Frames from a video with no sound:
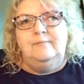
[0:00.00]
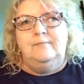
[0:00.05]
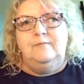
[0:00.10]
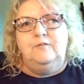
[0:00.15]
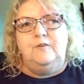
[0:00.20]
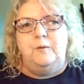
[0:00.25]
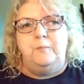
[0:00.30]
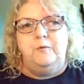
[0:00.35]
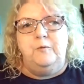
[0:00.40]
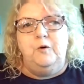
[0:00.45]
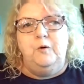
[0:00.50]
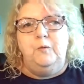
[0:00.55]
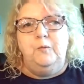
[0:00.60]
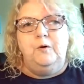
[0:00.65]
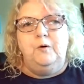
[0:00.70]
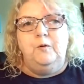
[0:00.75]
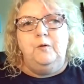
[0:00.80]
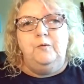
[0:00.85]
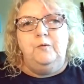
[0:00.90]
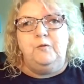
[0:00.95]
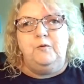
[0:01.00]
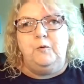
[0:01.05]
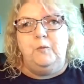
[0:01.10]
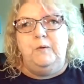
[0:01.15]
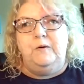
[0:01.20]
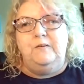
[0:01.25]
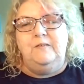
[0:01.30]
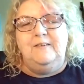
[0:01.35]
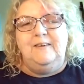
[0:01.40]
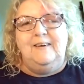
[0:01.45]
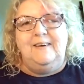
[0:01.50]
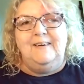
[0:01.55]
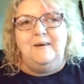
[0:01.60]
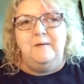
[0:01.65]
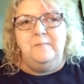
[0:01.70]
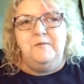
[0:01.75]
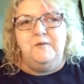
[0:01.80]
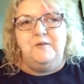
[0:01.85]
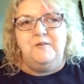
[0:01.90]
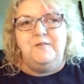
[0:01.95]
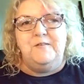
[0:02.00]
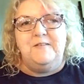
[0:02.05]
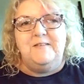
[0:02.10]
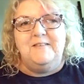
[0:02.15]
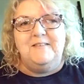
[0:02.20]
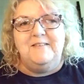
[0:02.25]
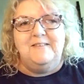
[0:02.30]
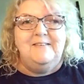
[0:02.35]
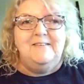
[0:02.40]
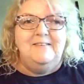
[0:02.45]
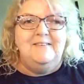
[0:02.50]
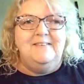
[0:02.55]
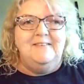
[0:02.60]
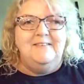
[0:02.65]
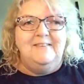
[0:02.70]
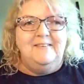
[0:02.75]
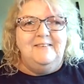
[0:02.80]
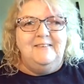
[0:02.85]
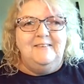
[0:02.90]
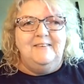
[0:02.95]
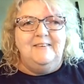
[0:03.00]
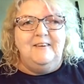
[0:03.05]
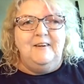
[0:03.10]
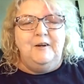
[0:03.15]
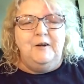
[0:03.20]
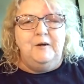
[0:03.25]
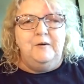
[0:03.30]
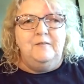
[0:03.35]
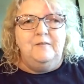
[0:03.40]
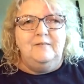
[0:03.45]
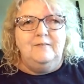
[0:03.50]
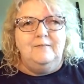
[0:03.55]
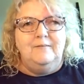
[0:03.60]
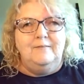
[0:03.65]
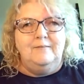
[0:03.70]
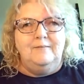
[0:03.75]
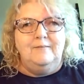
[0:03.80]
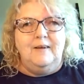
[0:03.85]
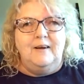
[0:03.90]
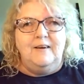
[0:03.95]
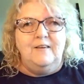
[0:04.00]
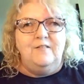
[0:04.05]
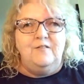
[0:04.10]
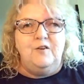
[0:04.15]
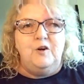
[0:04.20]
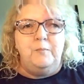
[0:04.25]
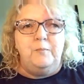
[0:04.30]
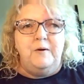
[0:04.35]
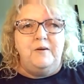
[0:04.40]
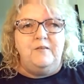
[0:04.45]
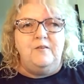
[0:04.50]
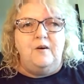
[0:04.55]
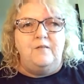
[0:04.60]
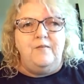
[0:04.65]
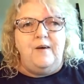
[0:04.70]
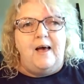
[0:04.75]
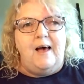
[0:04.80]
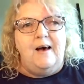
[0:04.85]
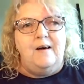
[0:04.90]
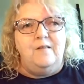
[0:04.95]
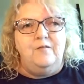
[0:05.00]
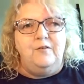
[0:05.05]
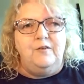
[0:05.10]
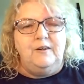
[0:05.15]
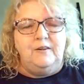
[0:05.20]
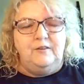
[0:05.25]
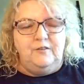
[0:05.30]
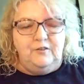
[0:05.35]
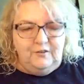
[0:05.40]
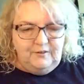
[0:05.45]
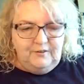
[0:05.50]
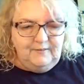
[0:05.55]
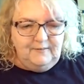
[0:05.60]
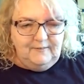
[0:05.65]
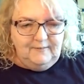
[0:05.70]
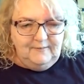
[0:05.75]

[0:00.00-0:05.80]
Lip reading: some guru of quilting. I'm just, I consider myself average.